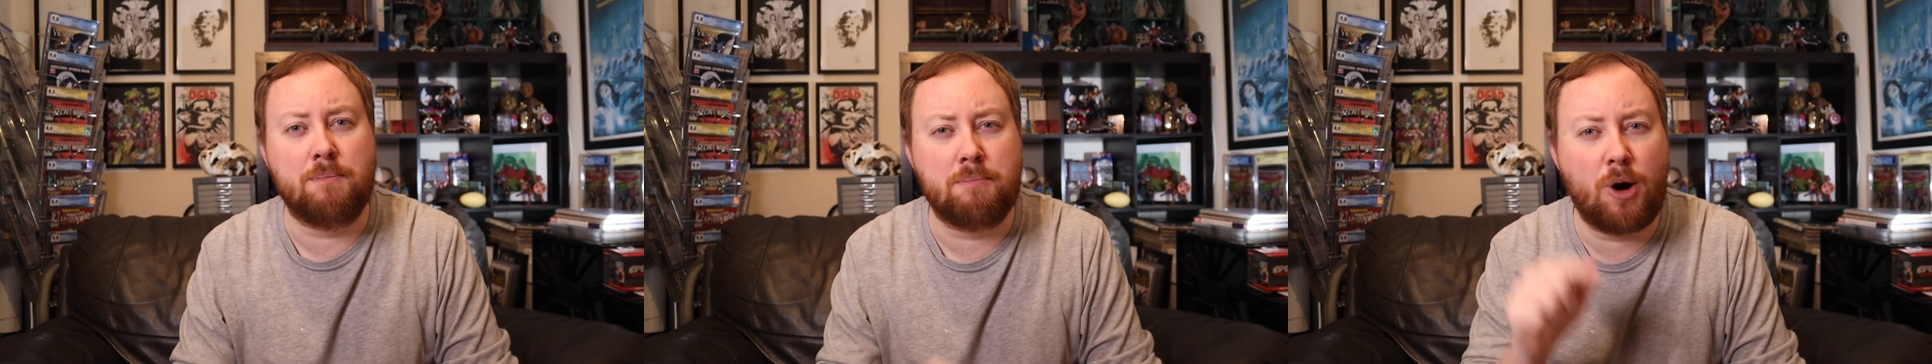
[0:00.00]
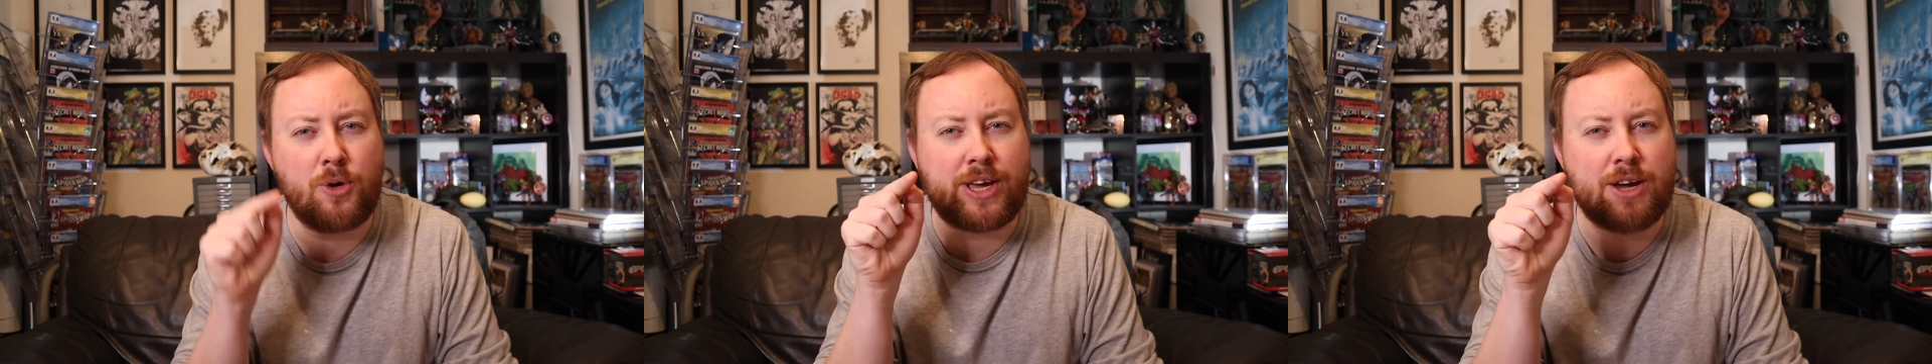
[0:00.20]

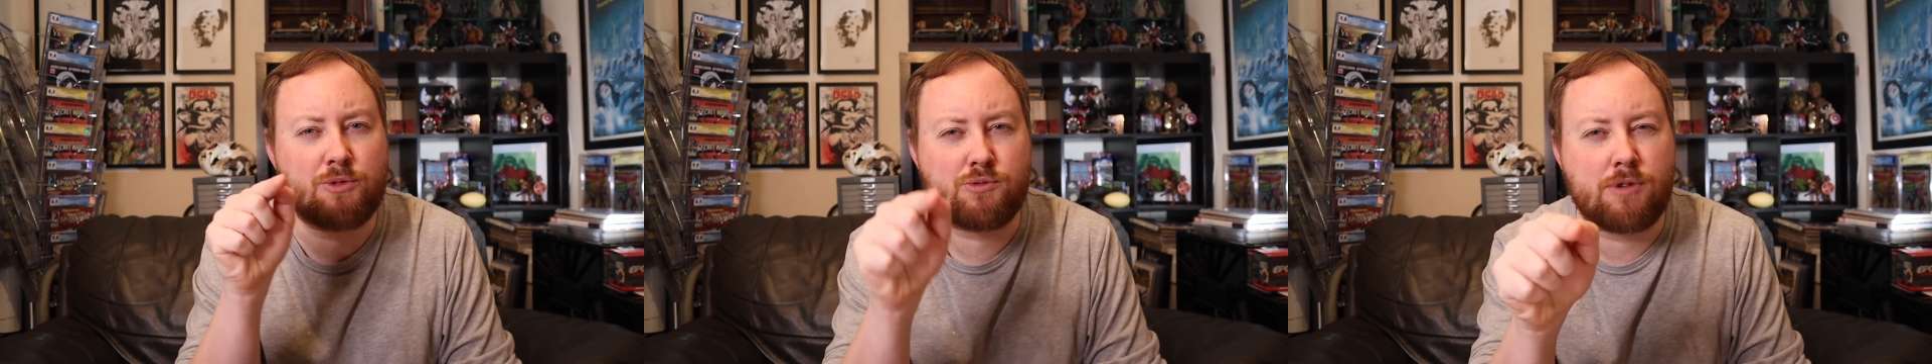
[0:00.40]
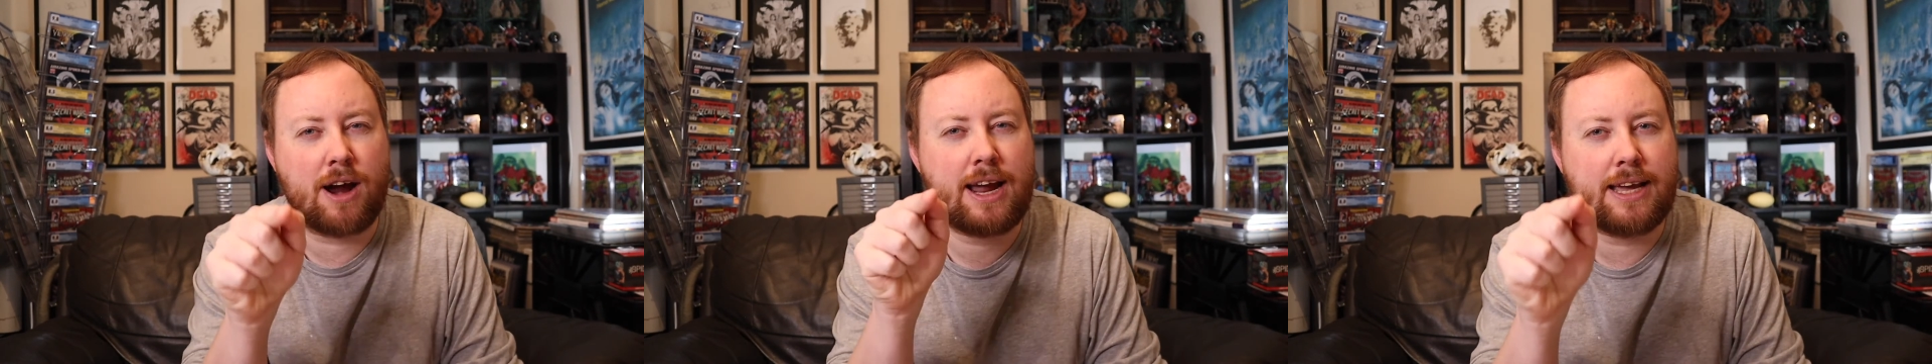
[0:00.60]
poke it
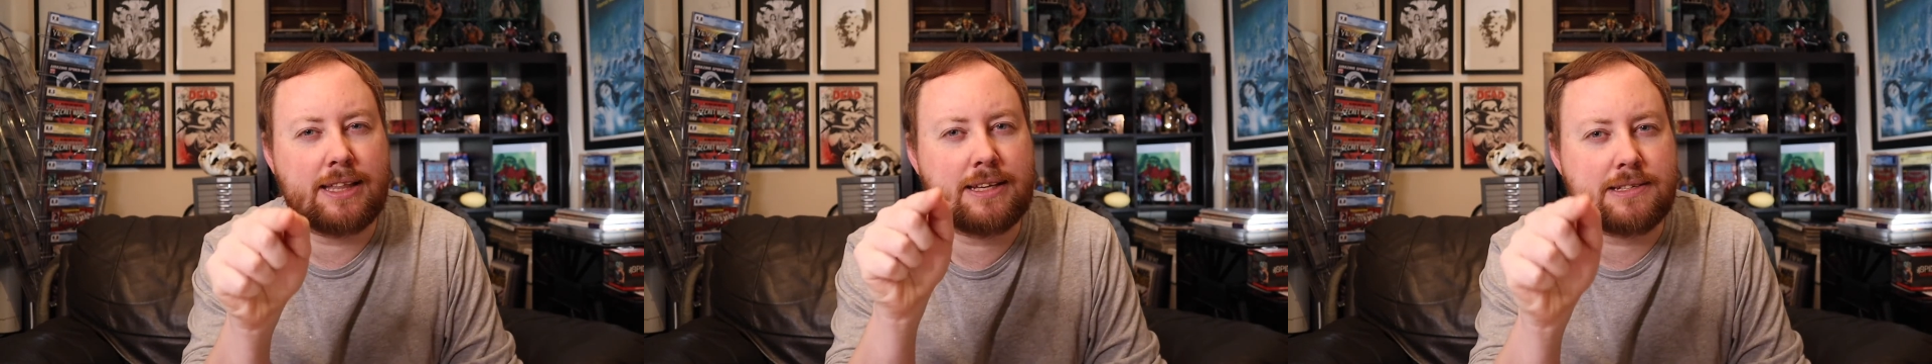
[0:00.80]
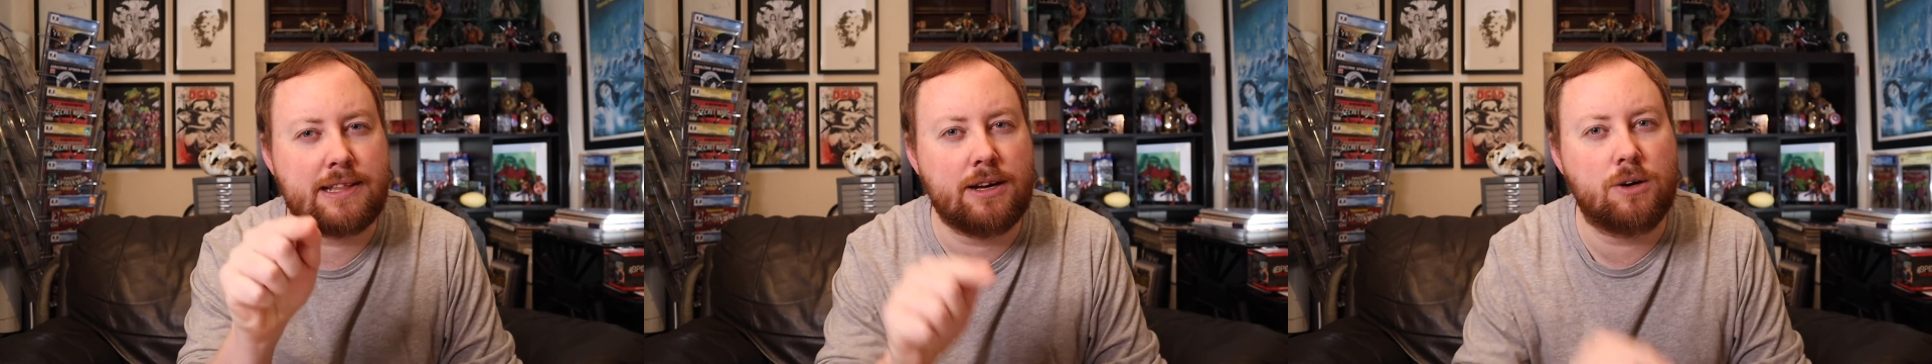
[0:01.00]
right in
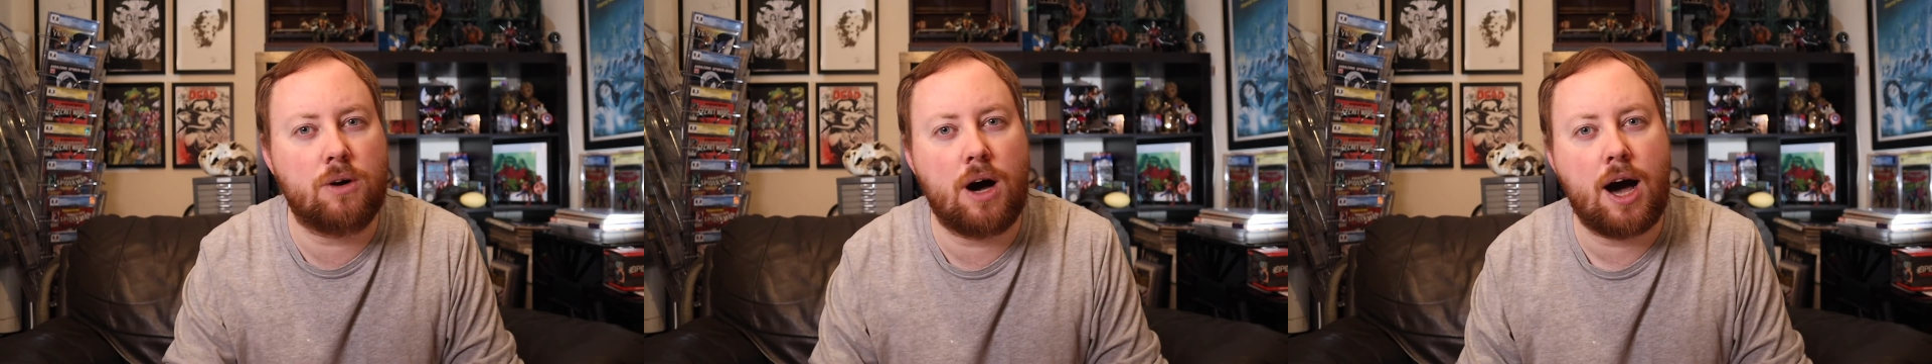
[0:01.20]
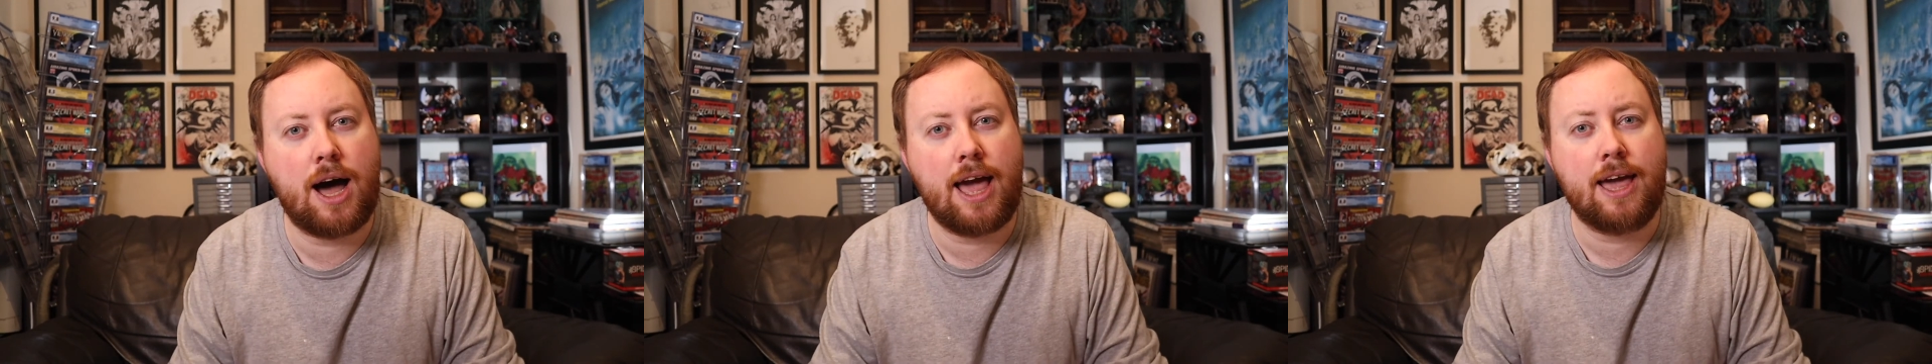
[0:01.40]
its little
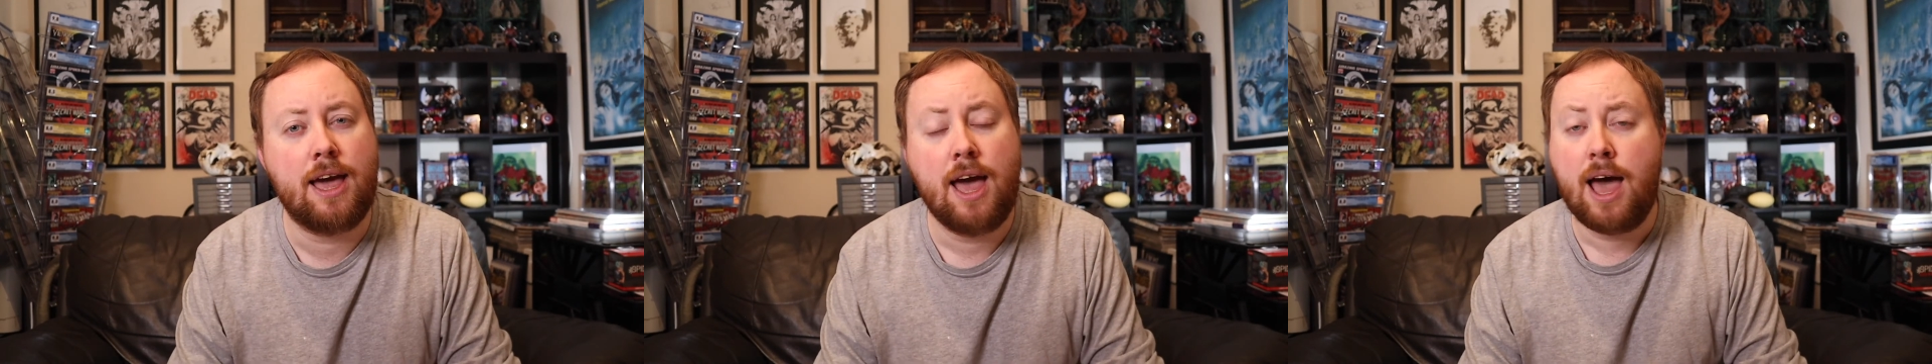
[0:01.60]
eye,